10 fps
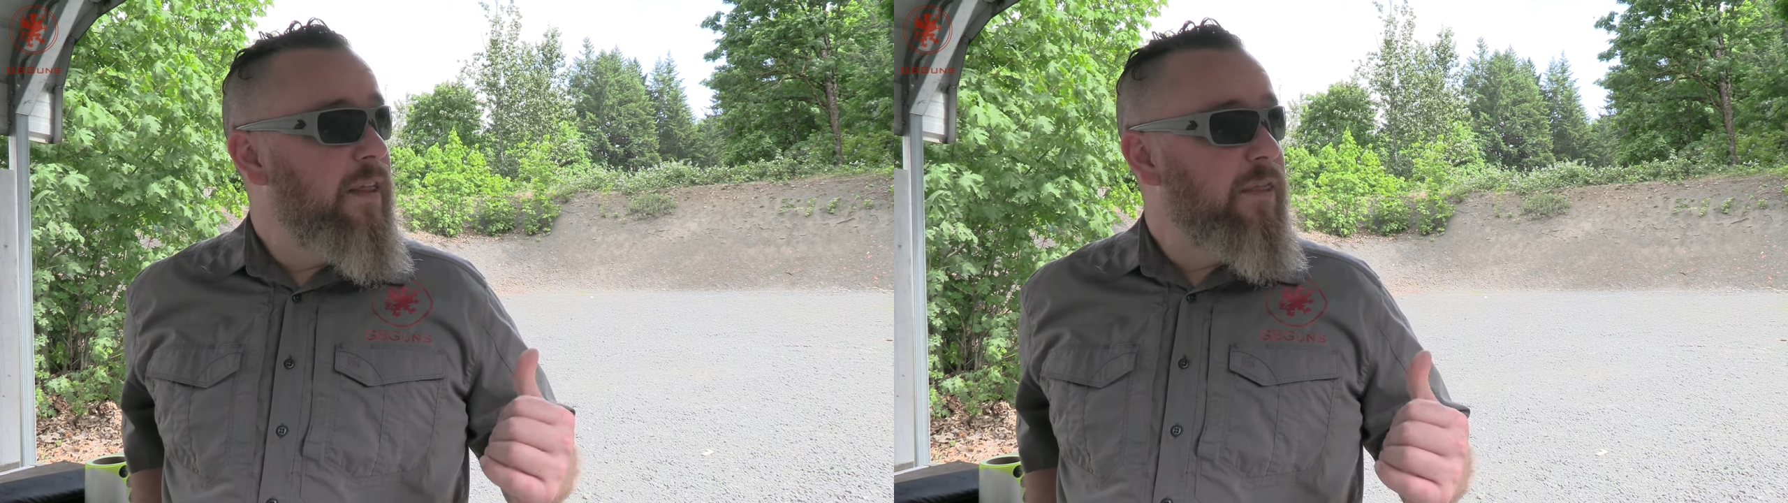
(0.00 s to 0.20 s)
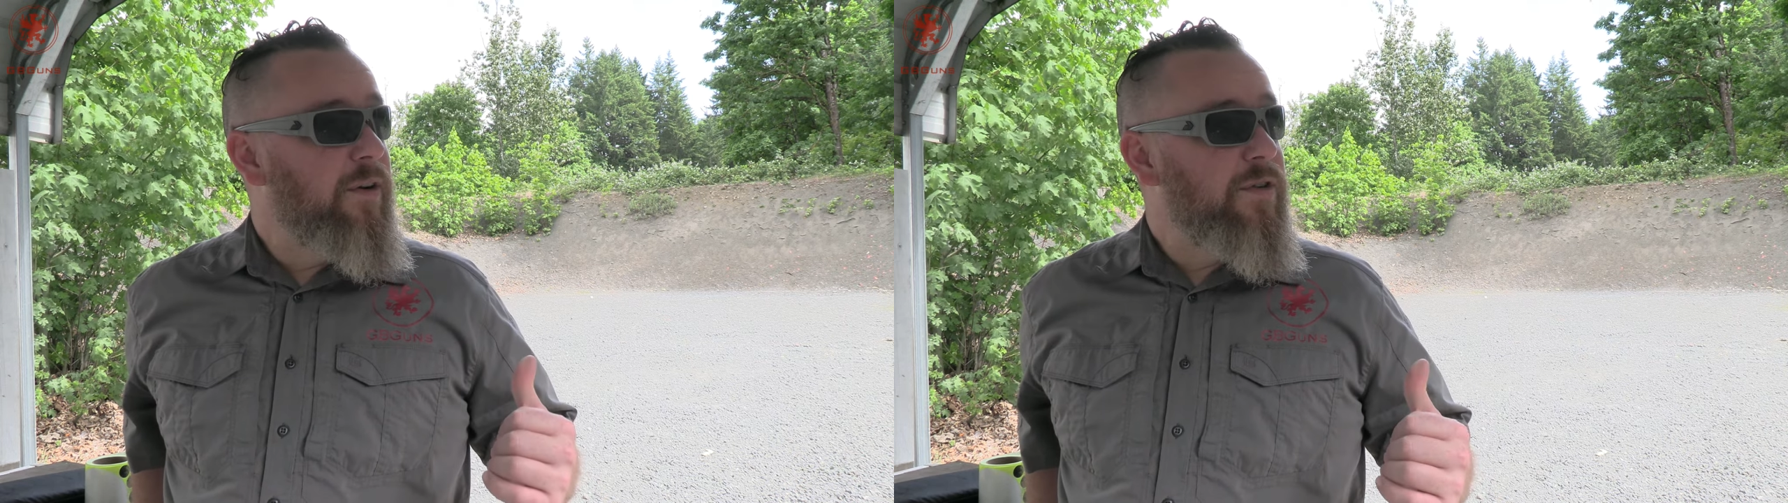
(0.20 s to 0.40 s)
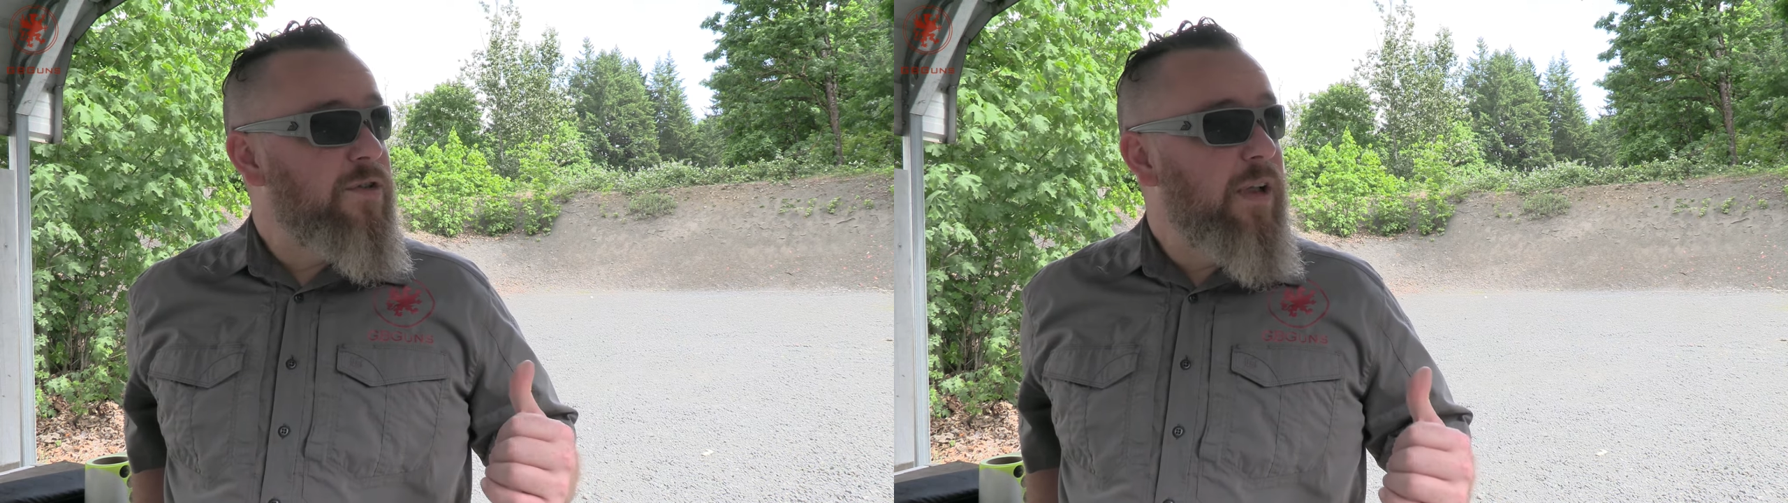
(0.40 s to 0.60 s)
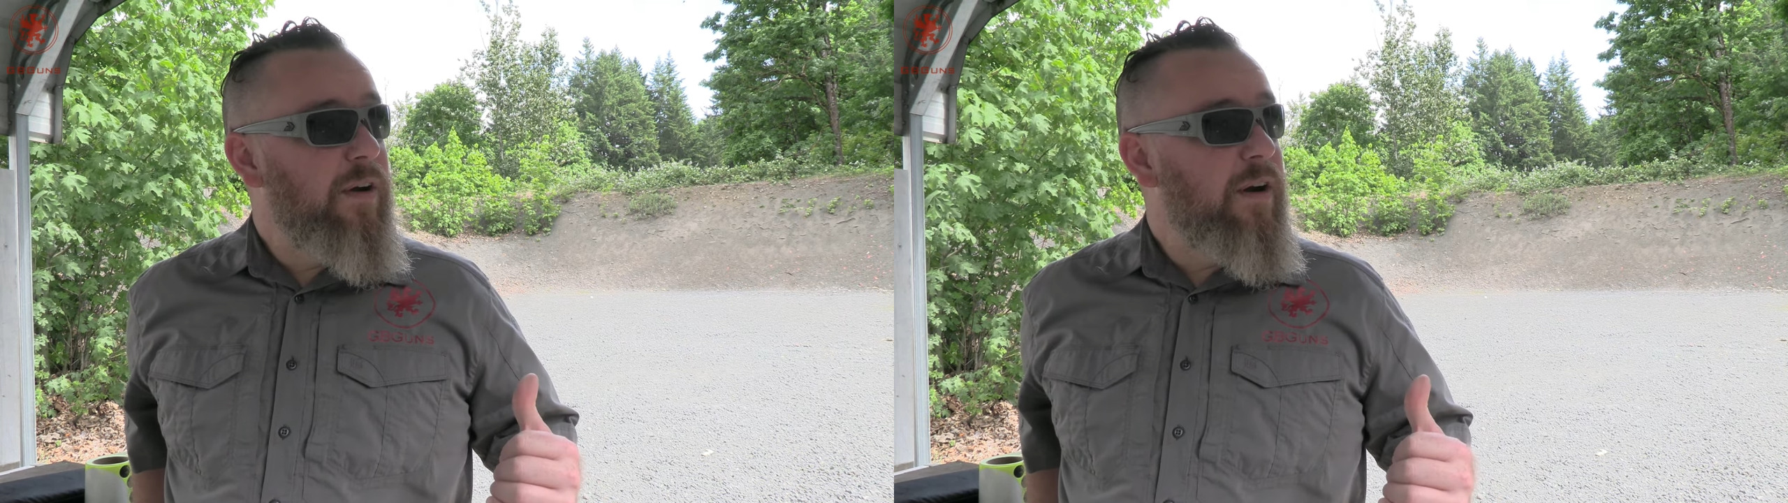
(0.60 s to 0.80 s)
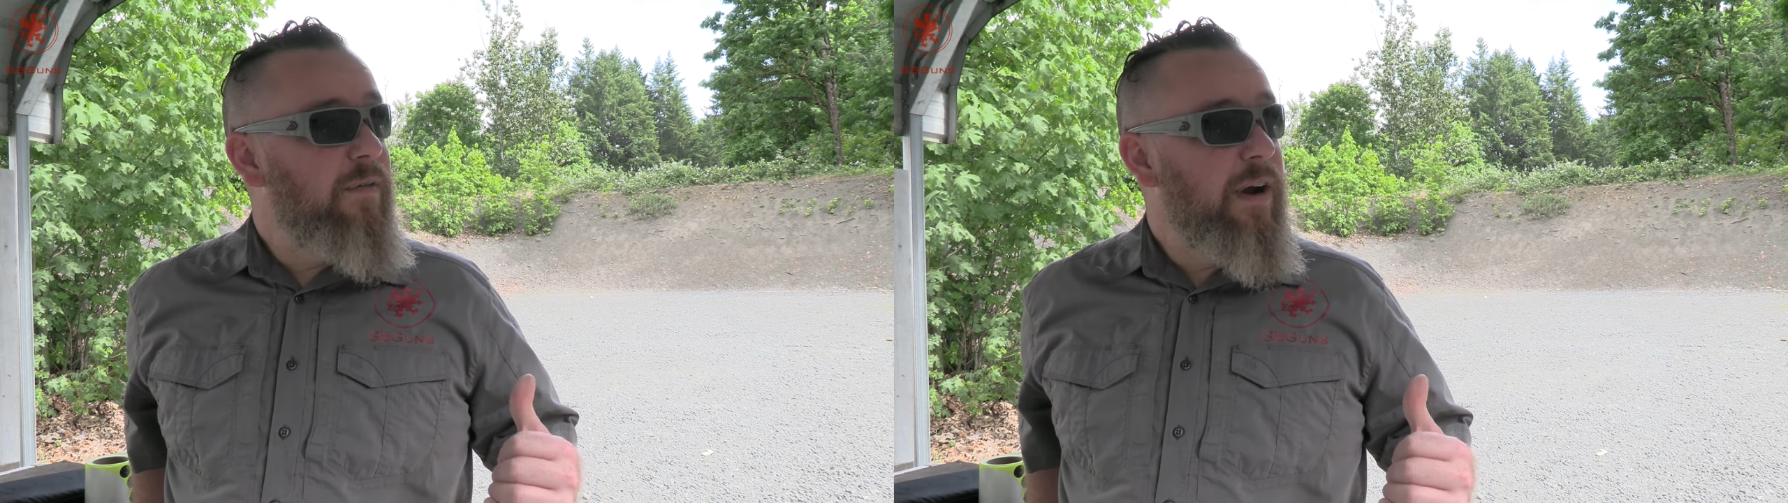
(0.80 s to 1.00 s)
There's
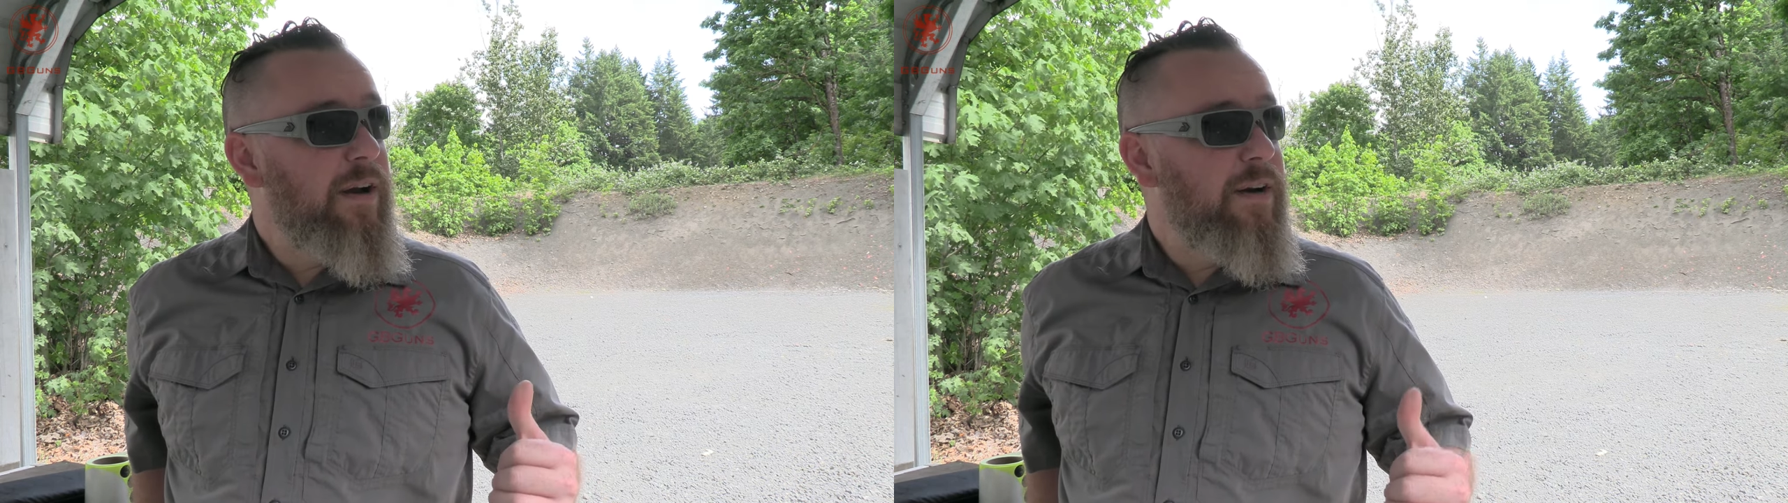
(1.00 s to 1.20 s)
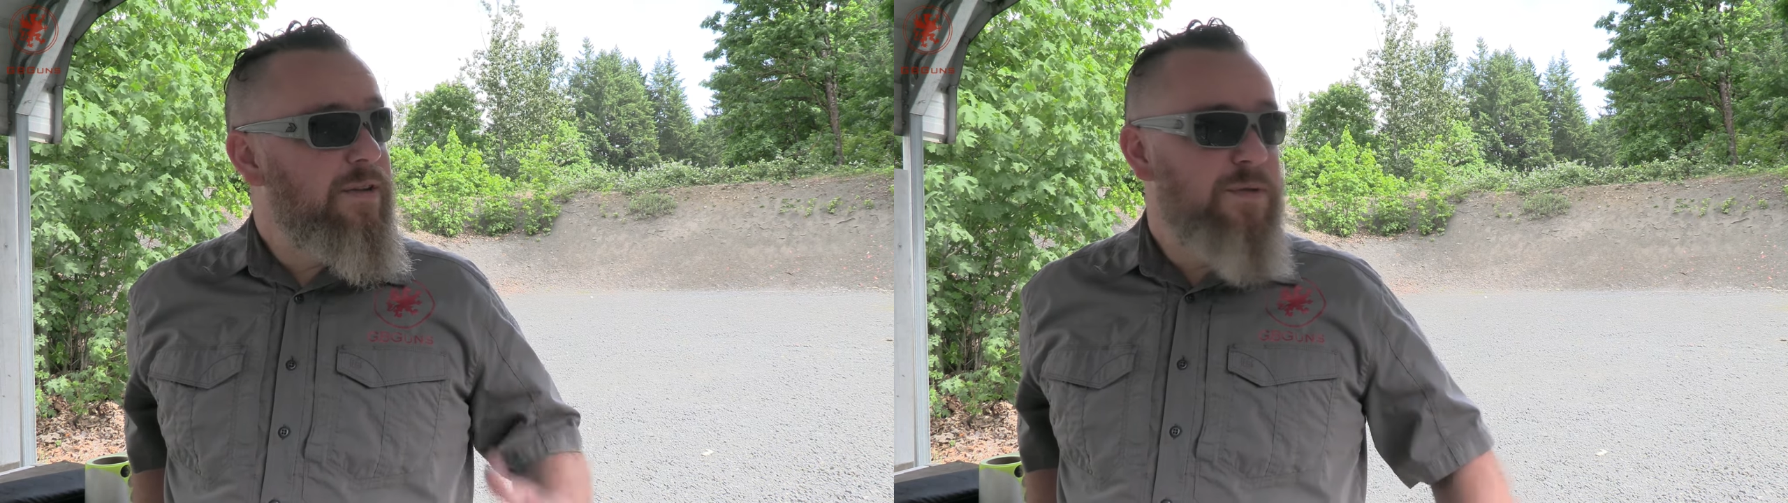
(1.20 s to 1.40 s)
cloud cover out here,